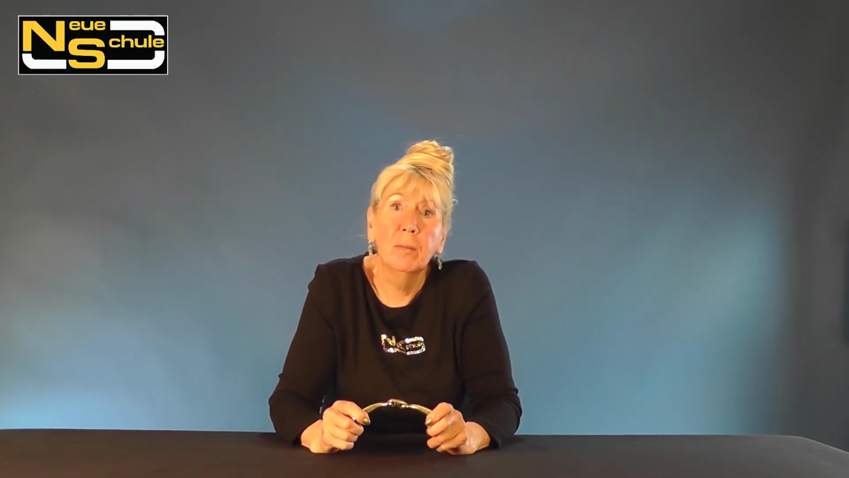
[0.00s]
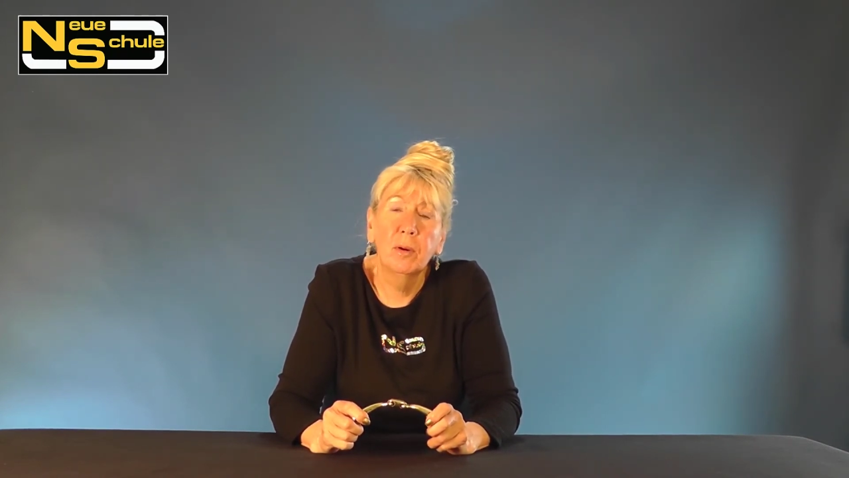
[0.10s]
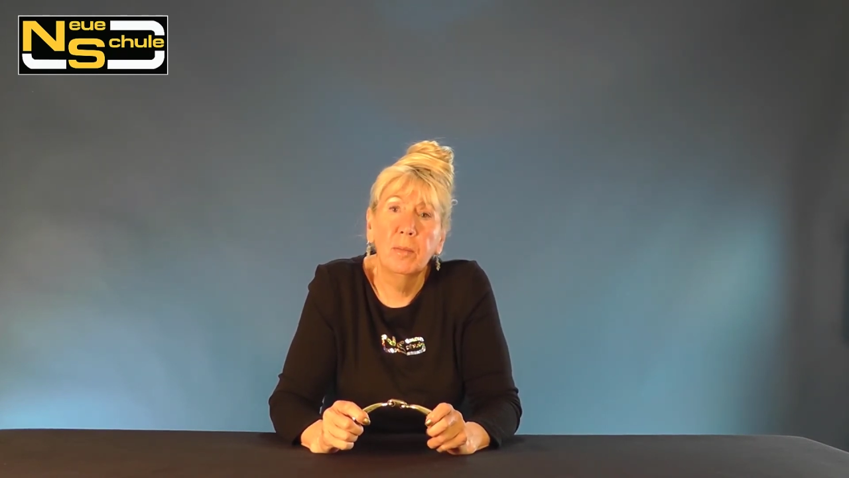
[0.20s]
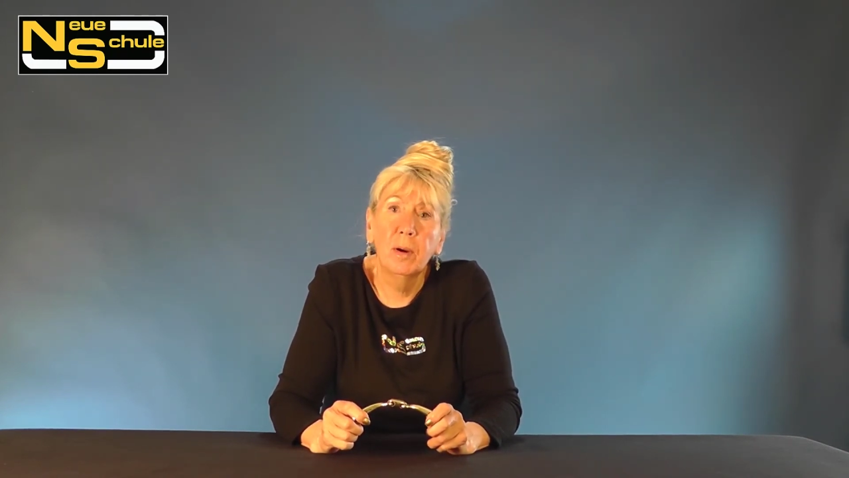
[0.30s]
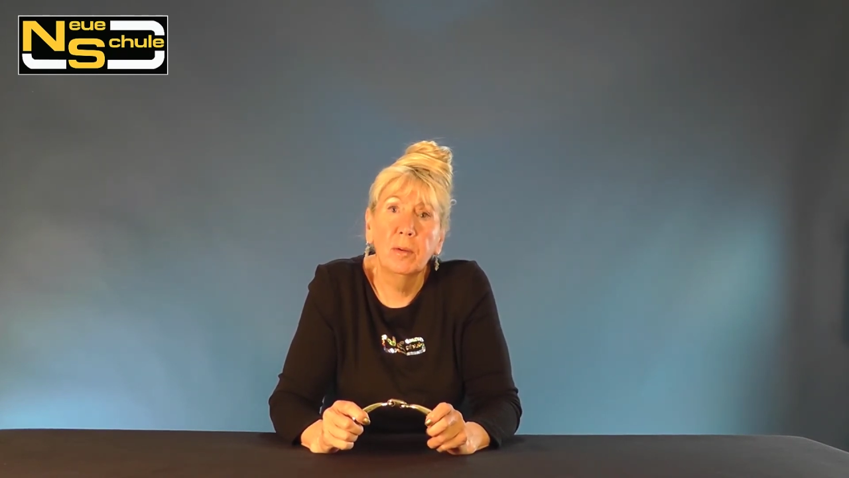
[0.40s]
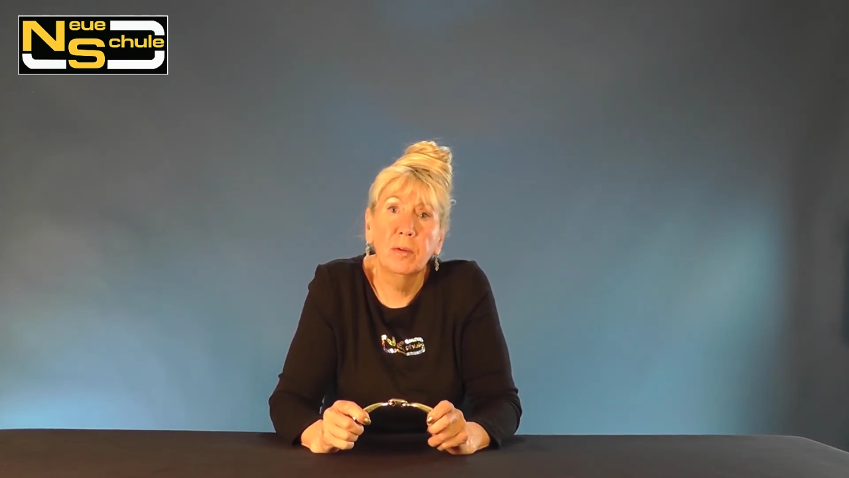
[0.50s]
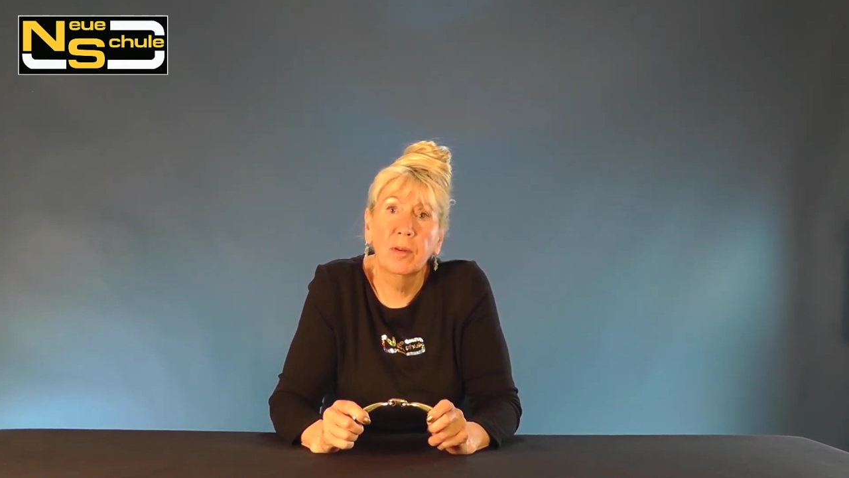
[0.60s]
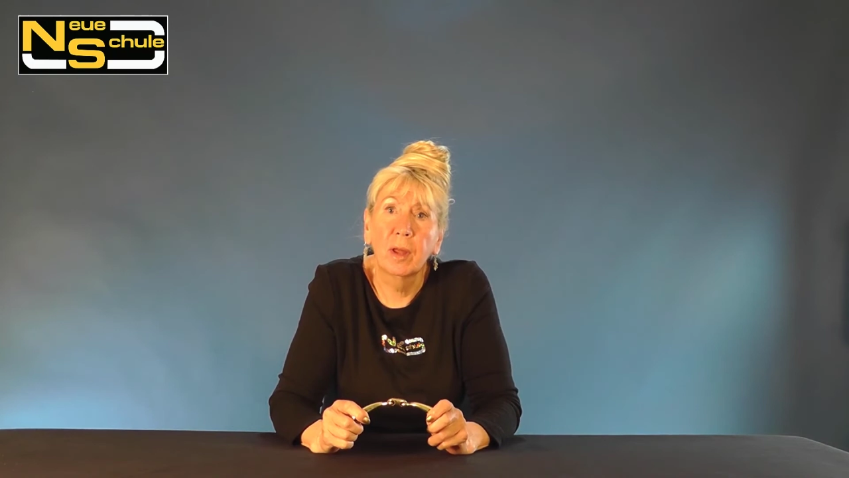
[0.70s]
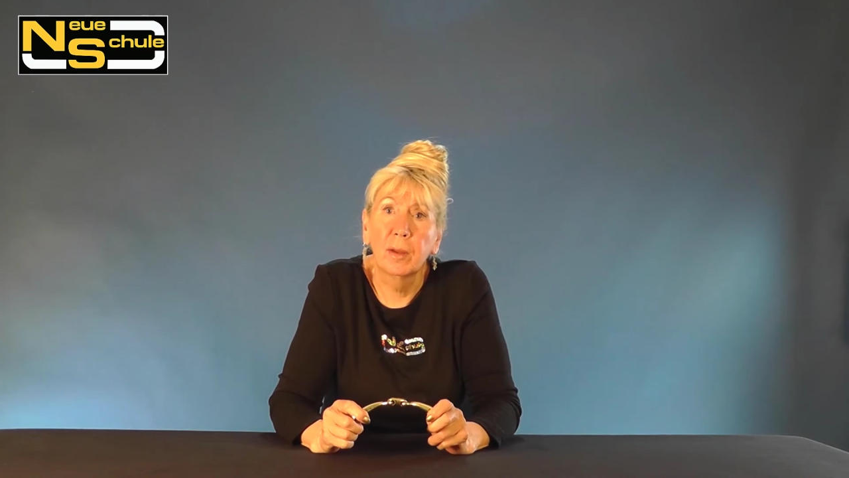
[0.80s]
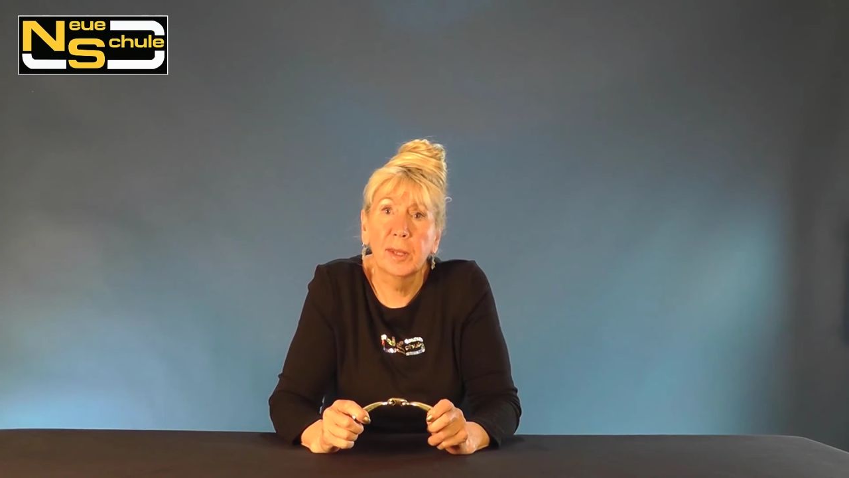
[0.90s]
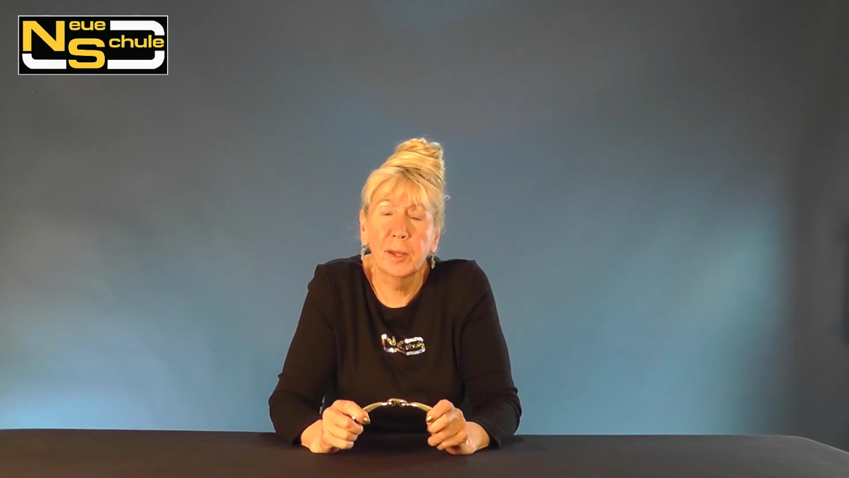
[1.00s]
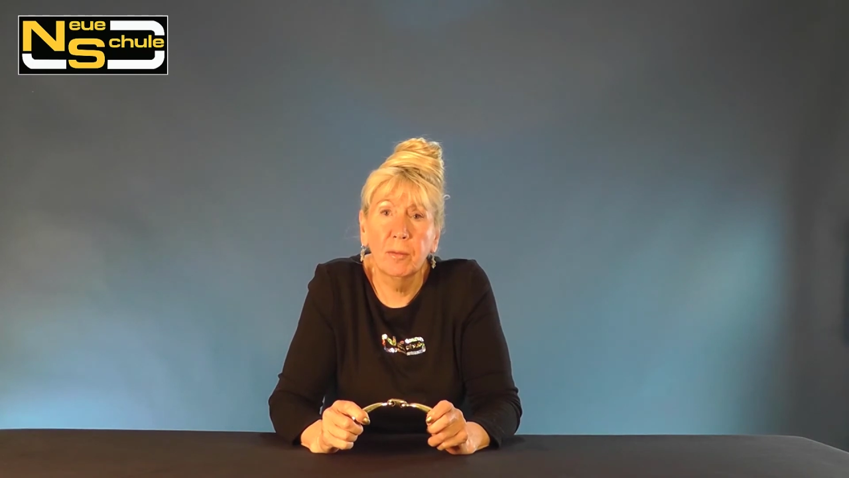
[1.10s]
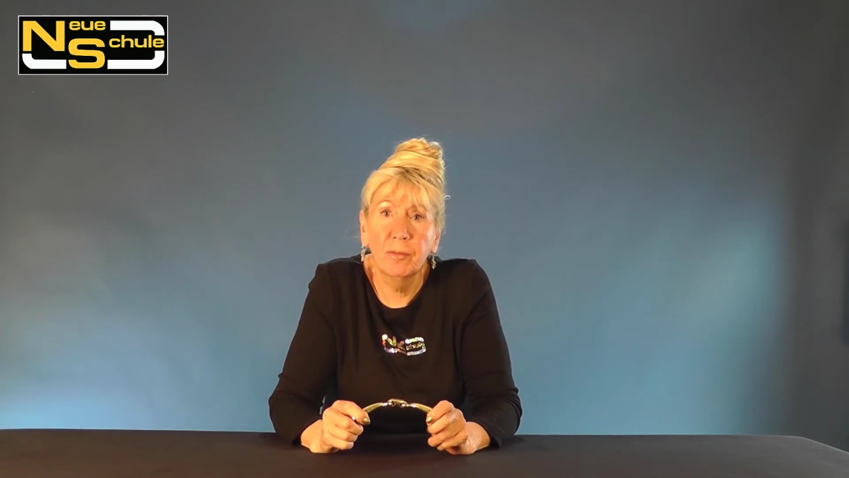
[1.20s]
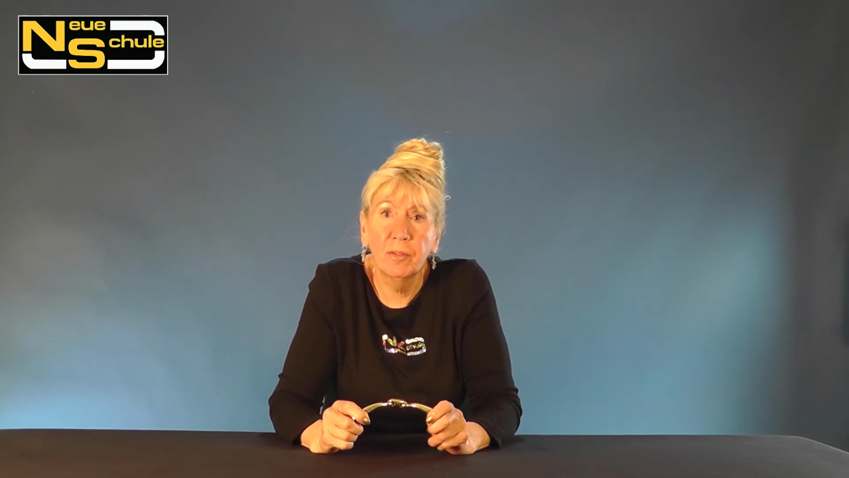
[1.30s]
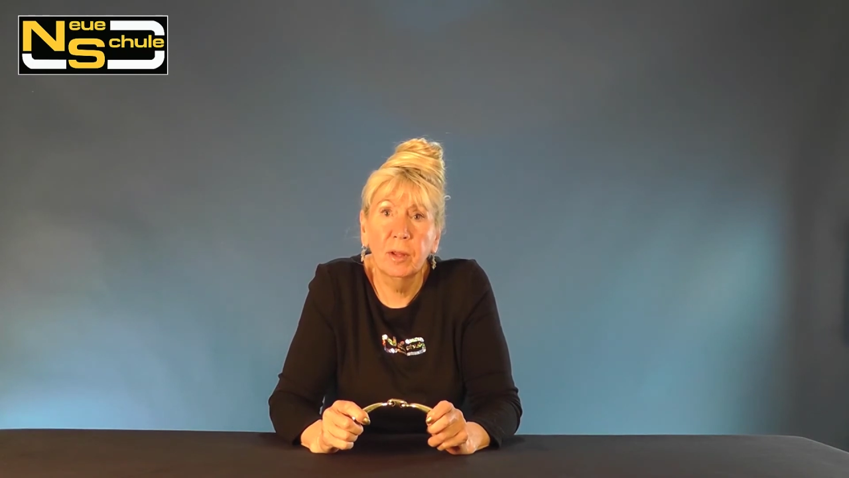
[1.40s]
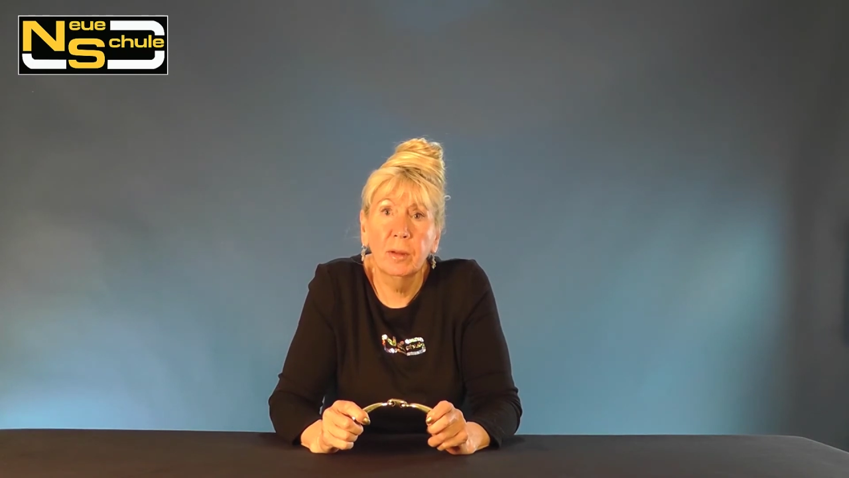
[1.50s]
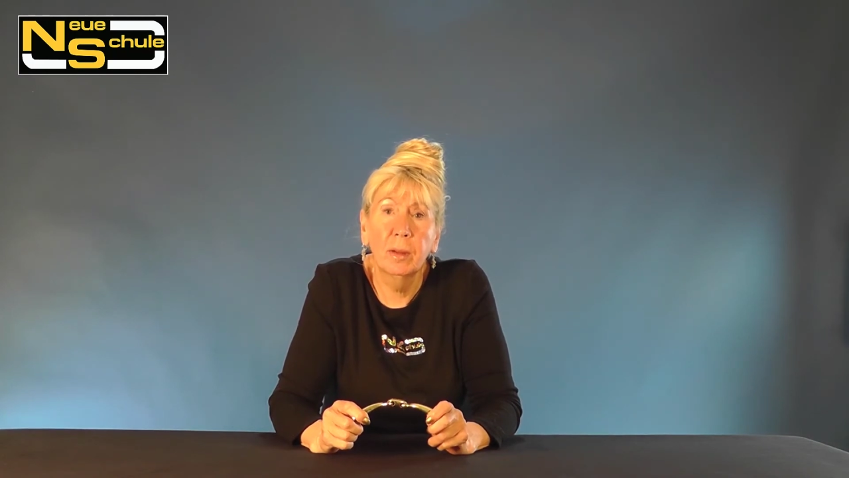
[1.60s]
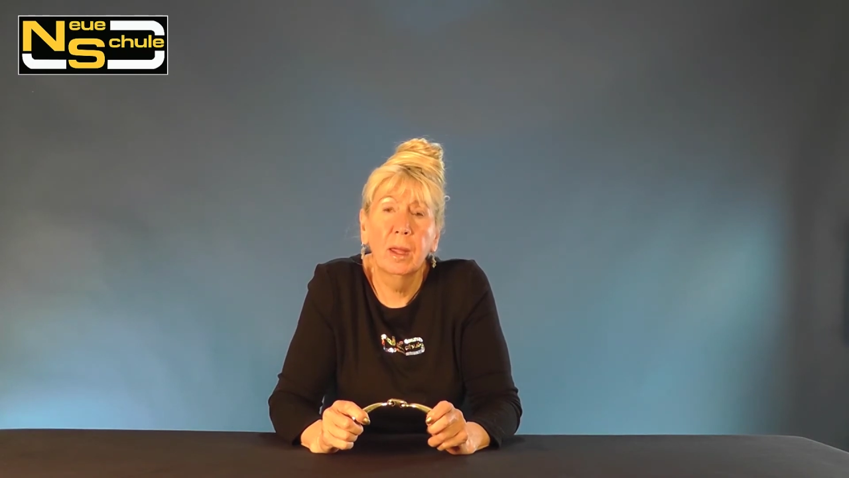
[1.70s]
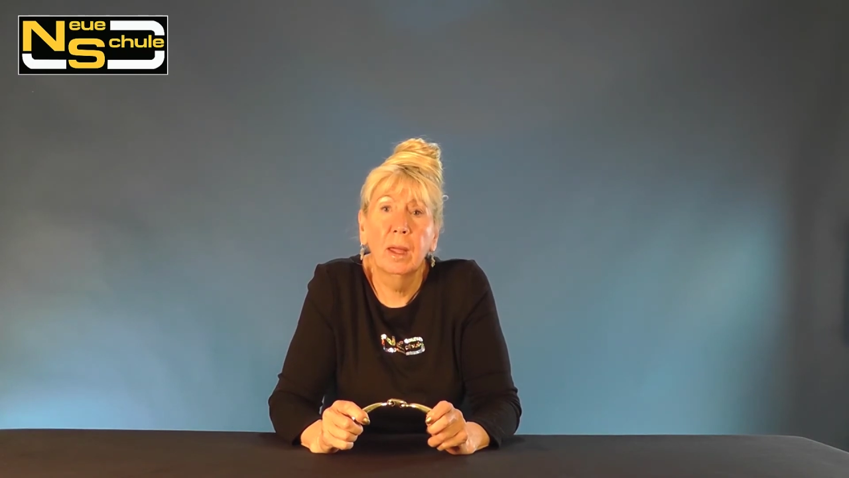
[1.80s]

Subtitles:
promote a softer,